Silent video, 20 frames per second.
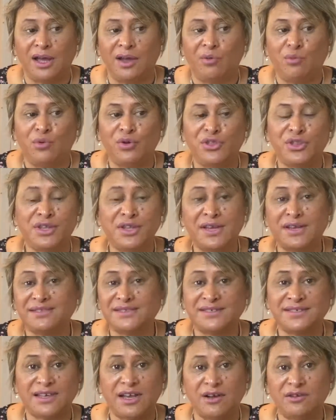within
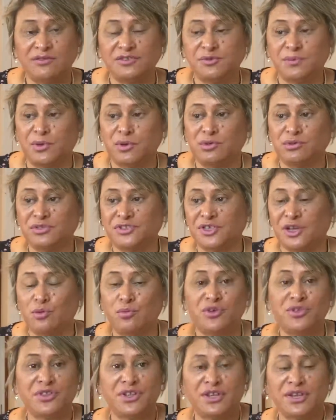ourselves, but also
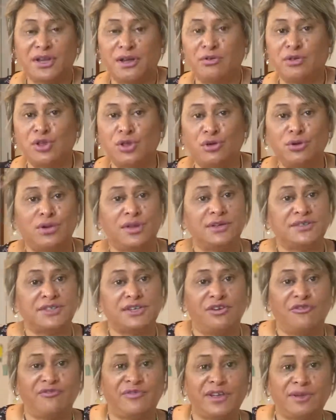within our unit,
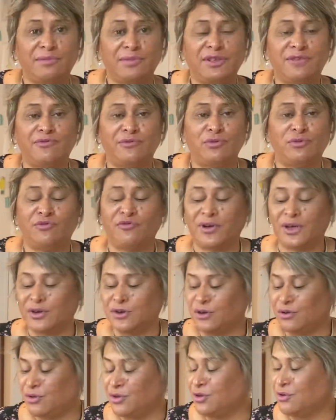our family or
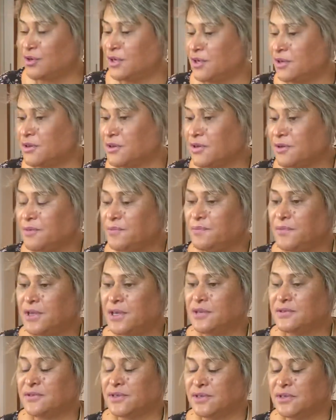whānau unit.
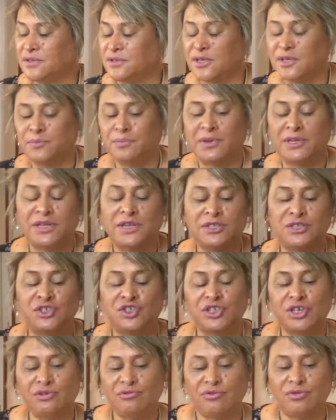But in
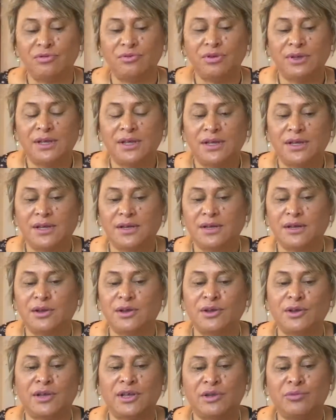general,
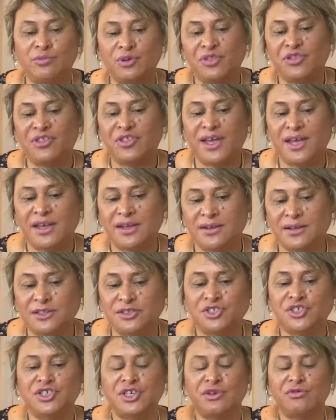and with that
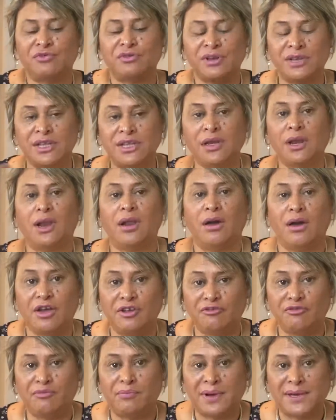in general in
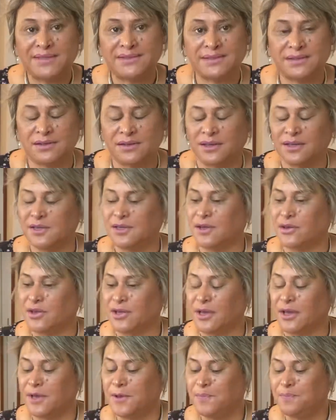life, basically,
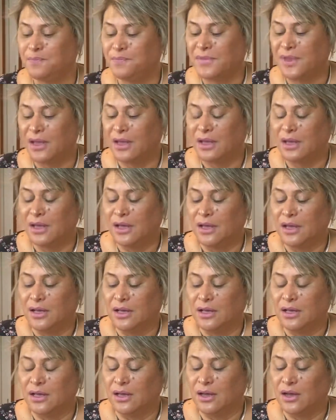okay?
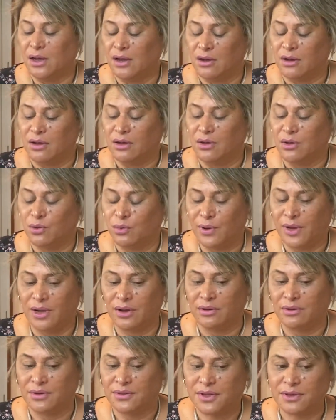Oh,
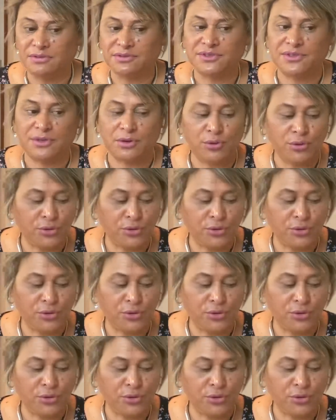wow, that was